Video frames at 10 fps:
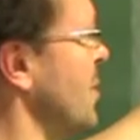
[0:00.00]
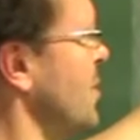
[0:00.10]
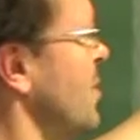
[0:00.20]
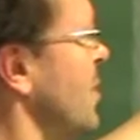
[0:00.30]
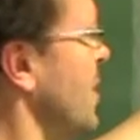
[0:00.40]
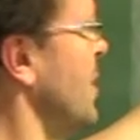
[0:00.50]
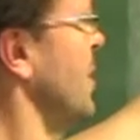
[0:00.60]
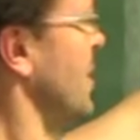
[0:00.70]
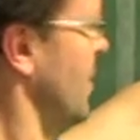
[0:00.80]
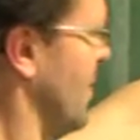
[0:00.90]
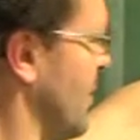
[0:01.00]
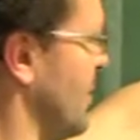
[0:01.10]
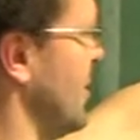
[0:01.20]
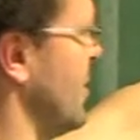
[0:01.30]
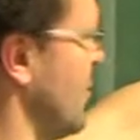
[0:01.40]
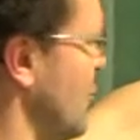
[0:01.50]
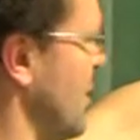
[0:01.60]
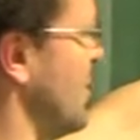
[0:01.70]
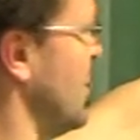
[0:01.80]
but the result of Steiner